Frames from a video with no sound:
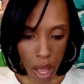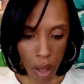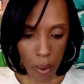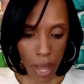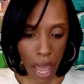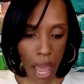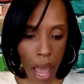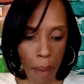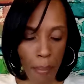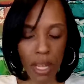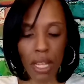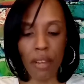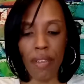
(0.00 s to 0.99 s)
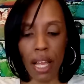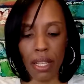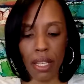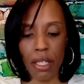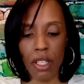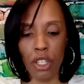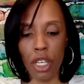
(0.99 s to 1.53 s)
Okay, I believe
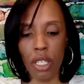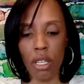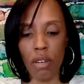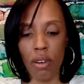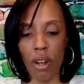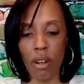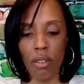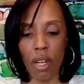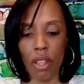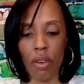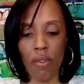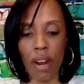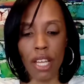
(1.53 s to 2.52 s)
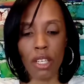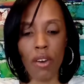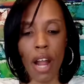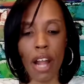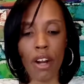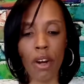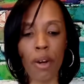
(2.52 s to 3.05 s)
that this is just another rice
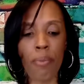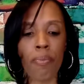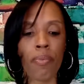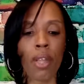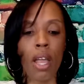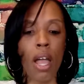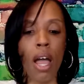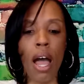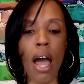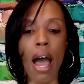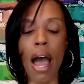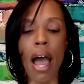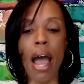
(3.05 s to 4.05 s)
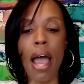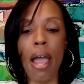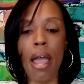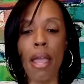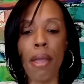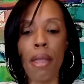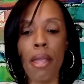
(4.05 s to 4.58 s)
cracker.
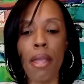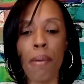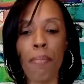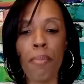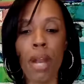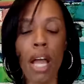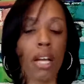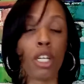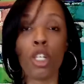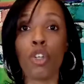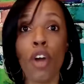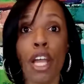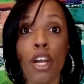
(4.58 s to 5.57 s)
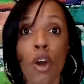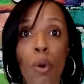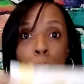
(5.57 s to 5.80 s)
I am not going to try and